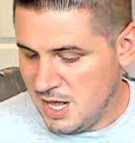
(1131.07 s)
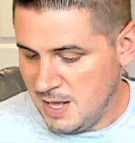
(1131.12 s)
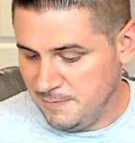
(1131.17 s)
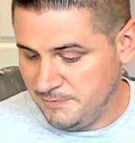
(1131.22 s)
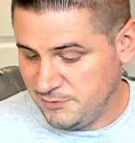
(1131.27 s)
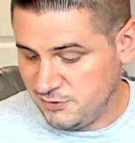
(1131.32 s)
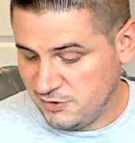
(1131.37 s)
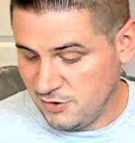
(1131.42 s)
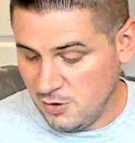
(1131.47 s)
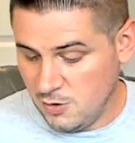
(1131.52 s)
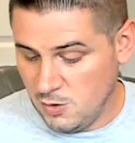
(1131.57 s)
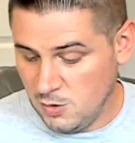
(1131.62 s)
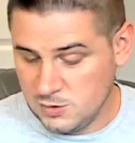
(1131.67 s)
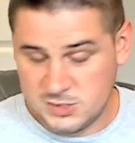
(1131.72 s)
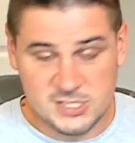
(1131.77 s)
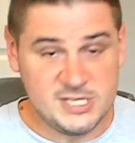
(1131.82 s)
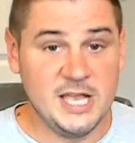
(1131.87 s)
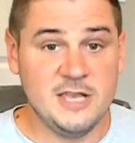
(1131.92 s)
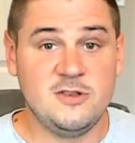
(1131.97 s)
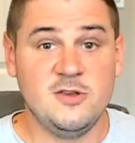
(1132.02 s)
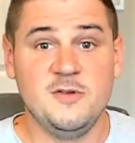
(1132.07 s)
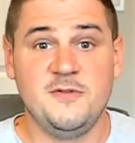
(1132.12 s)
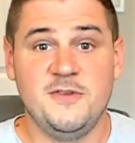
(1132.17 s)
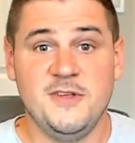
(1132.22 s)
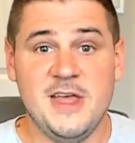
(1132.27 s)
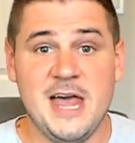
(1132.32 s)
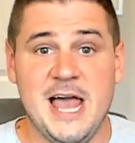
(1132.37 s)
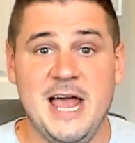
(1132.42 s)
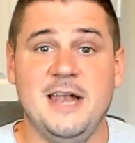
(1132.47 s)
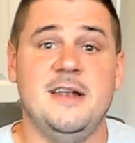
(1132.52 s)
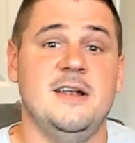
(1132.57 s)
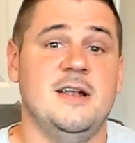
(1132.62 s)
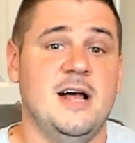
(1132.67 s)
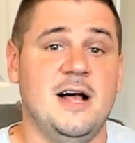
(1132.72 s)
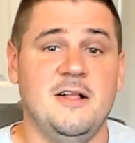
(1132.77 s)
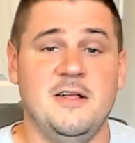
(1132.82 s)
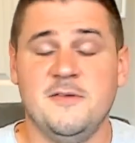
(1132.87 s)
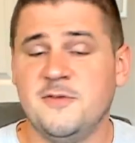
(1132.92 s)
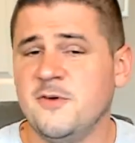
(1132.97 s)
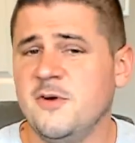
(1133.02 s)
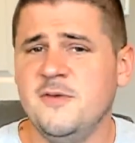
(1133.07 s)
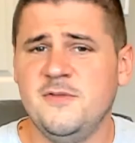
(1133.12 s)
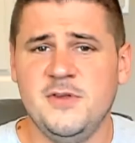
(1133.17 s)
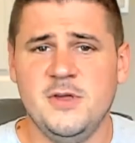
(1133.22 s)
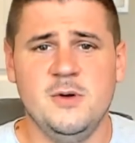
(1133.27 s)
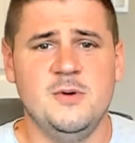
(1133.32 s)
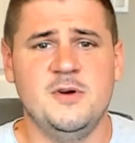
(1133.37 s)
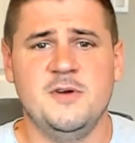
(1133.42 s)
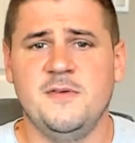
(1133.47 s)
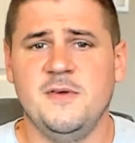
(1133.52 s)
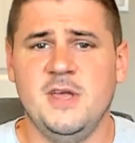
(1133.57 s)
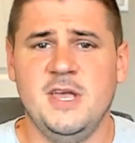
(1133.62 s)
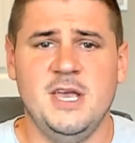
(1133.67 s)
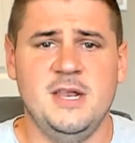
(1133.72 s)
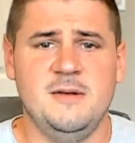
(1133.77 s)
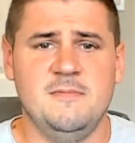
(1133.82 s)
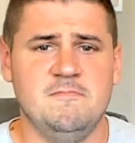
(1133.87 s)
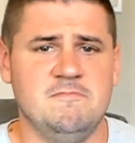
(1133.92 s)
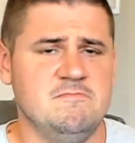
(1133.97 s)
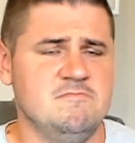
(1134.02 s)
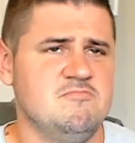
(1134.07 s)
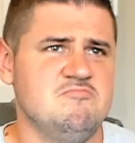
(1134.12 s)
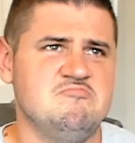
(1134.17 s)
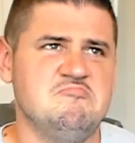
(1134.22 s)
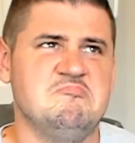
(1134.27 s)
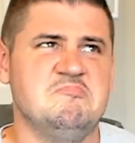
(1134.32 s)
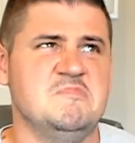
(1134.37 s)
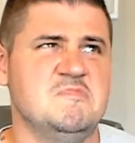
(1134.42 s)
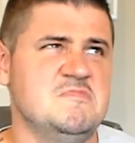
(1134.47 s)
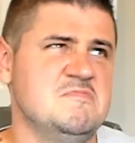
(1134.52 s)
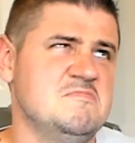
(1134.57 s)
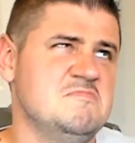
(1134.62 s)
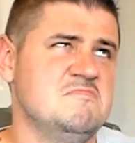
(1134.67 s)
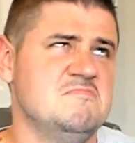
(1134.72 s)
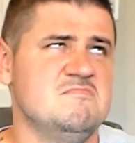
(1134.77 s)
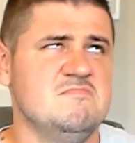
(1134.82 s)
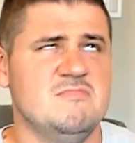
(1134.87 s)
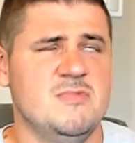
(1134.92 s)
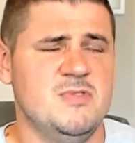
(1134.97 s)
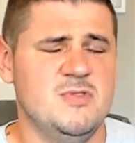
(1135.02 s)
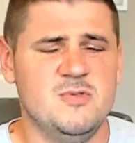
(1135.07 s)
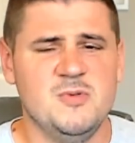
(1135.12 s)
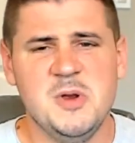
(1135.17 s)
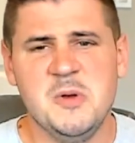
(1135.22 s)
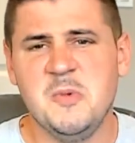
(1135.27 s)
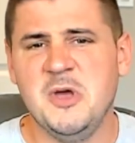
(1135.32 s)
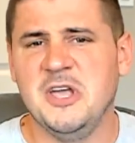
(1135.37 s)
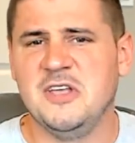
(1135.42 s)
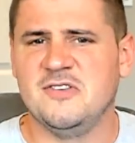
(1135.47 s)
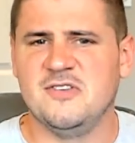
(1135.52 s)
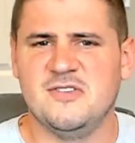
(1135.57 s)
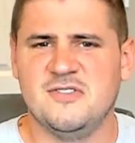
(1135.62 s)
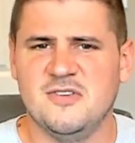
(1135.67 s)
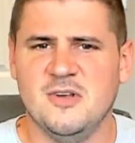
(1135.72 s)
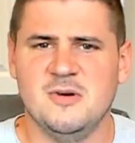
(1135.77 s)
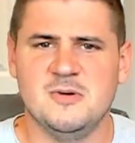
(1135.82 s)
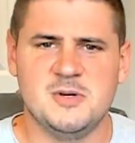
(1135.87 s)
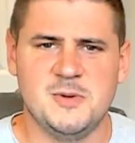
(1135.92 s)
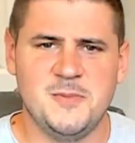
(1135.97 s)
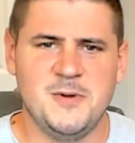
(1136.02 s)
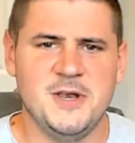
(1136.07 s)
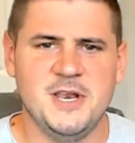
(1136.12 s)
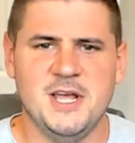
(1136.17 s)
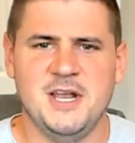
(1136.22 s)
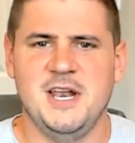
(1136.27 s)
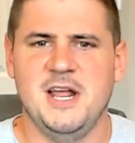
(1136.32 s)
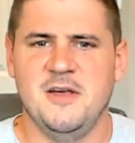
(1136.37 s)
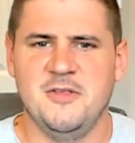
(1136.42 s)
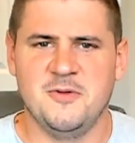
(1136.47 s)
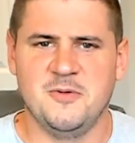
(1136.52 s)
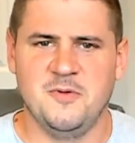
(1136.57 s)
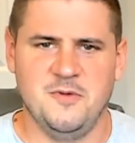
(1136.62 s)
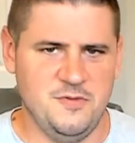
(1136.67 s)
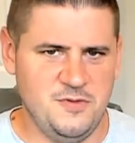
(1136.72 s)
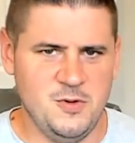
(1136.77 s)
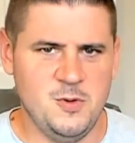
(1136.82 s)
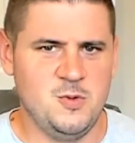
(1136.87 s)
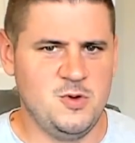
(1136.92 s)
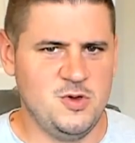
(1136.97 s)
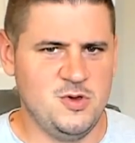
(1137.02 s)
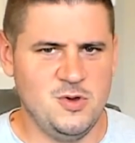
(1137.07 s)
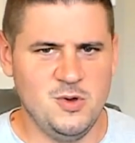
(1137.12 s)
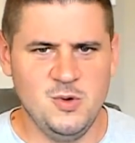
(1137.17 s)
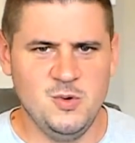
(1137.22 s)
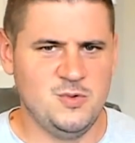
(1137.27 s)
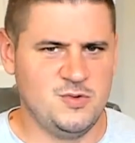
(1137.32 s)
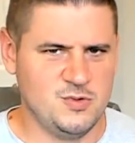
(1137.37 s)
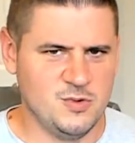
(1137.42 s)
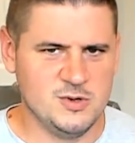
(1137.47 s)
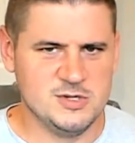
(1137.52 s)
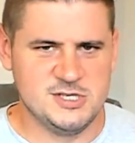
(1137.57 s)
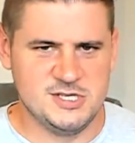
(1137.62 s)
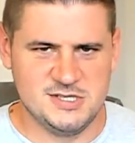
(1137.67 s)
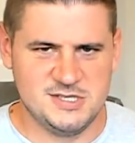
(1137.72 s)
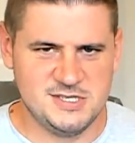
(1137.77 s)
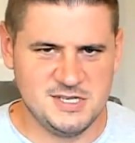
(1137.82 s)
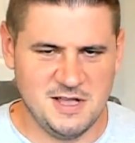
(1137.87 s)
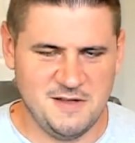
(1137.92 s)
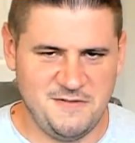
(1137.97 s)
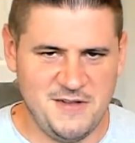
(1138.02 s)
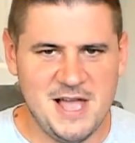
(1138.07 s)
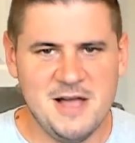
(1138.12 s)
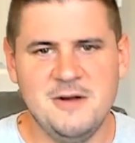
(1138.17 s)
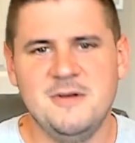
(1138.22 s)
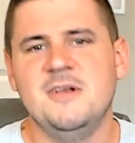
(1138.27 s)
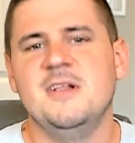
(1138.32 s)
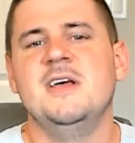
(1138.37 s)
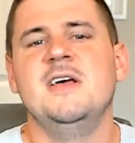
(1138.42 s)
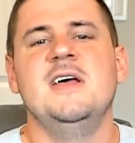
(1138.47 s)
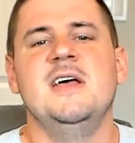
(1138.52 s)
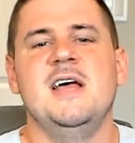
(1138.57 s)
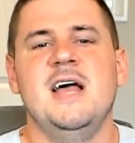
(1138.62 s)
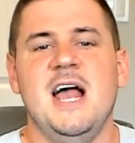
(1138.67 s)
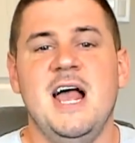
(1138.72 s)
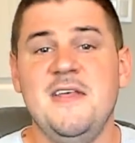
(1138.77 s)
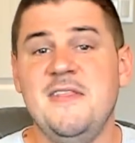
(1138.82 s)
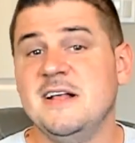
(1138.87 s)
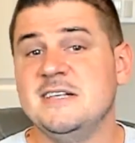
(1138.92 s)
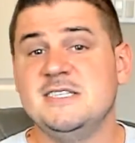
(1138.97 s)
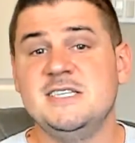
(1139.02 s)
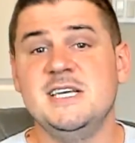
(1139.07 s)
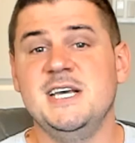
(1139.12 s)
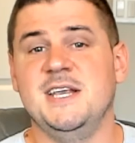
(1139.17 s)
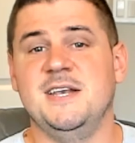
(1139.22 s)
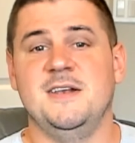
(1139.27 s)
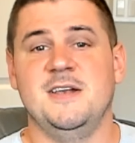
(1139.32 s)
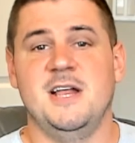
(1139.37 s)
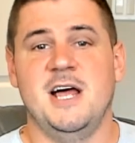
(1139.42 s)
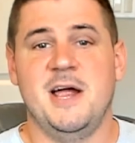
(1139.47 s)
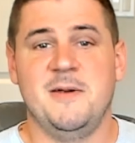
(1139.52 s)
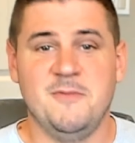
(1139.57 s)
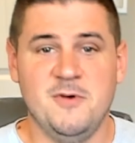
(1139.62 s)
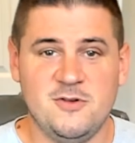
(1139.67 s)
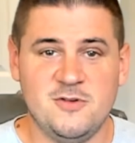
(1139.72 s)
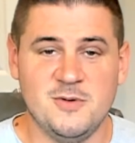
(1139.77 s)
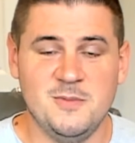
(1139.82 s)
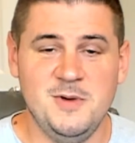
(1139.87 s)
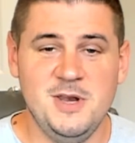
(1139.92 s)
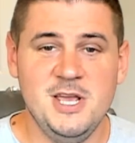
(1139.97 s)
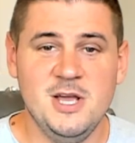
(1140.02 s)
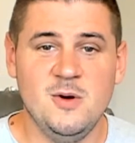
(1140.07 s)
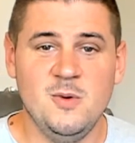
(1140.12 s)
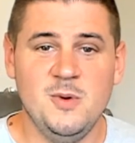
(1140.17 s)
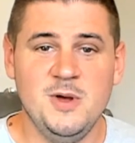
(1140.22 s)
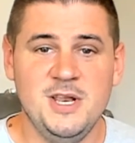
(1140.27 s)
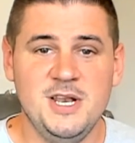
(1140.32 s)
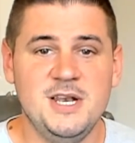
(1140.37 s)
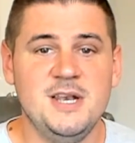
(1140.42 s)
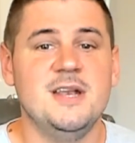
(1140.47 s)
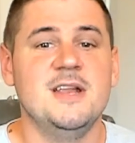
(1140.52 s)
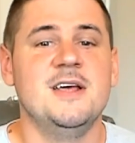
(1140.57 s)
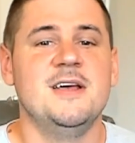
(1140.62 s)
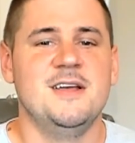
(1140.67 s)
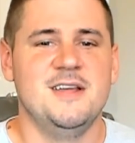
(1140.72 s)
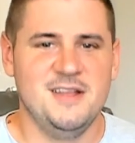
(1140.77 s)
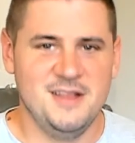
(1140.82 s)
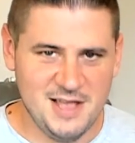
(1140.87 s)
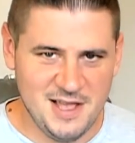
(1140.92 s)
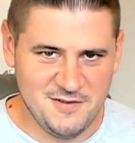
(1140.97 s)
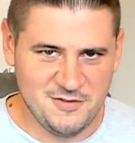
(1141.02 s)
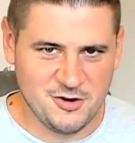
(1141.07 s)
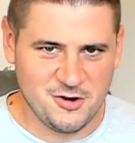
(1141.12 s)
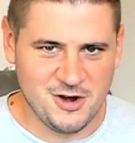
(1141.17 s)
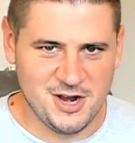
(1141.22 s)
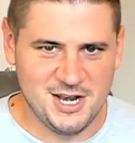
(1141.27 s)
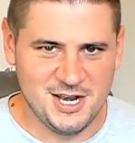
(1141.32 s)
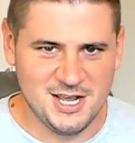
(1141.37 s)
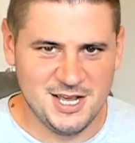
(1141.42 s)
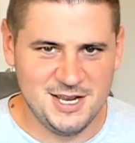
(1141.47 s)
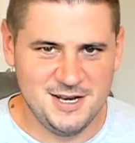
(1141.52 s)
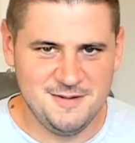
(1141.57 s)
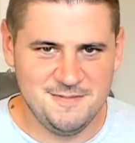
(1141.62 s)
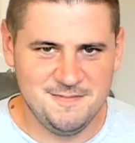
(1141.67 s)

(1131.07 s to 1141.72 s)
So stay tuned for that. I'll have a review in 3 weeks or so, depending on how the review queue sorts itself out. And that's it. I'm Rich from NeoWin. Have a great night.